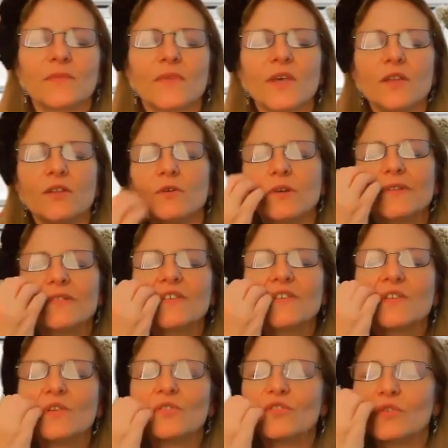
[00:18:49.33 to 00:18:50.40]
And you
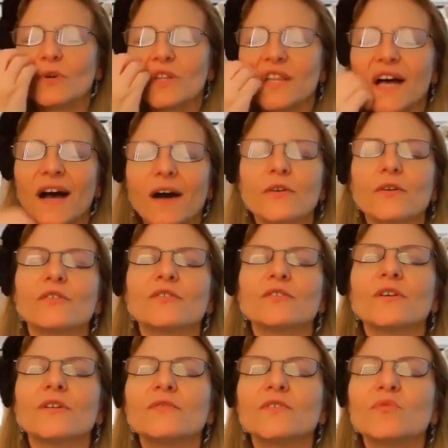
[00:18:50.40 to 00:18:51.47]
continue to allow
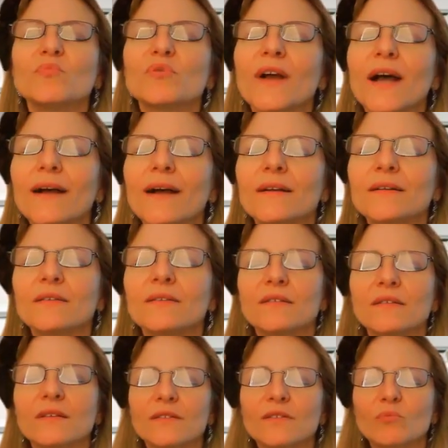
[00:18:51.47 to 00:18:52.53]
yourself to practice
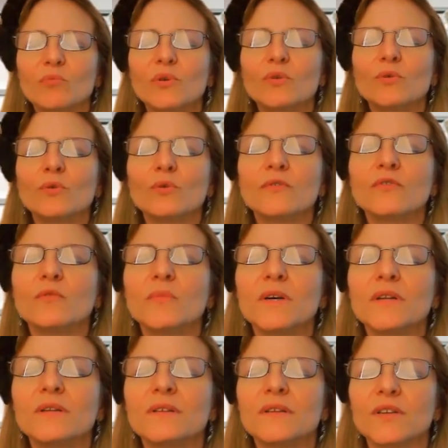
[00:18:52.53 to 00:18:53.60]
this beautiful
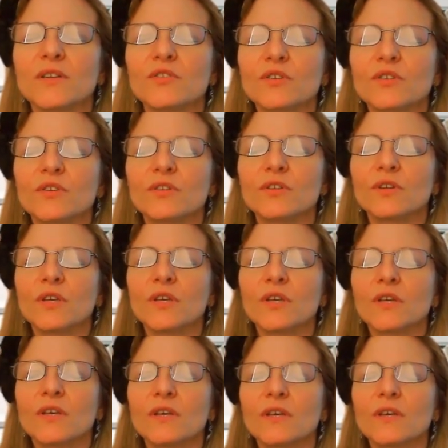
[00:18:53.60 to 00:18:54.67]
meditation,
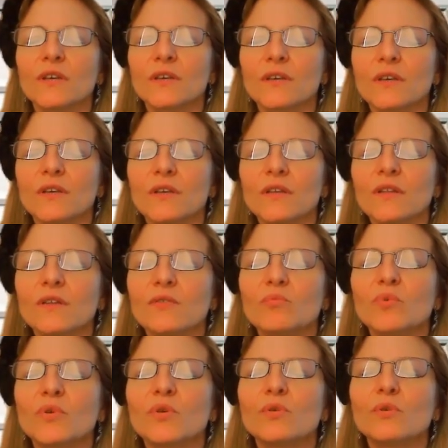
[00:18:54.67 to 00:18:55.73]
this
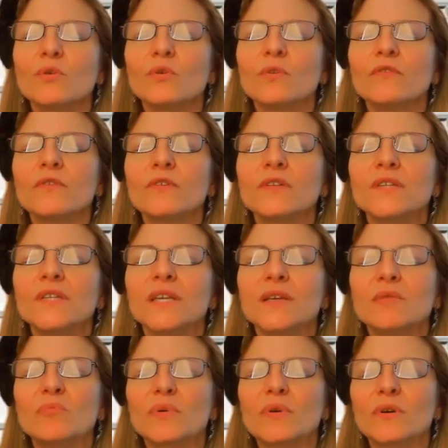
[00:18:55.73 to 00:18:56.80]
beautiful, deep
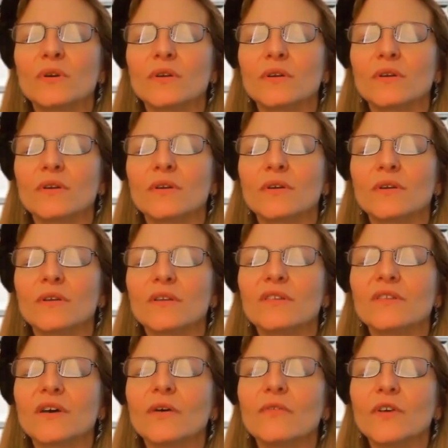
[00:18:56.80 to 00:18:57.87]

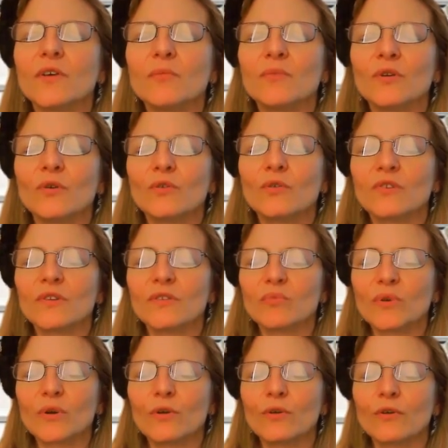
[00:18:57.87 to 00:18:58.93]
self-hypnosis
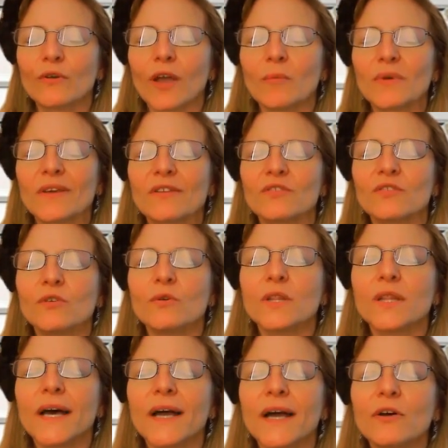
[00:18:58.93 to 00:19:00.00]
programming as you
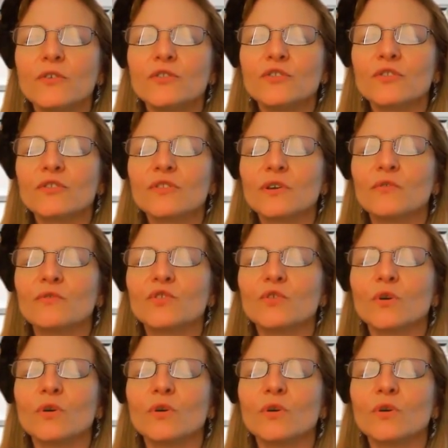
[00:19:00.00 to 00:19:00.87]
allowed yourself to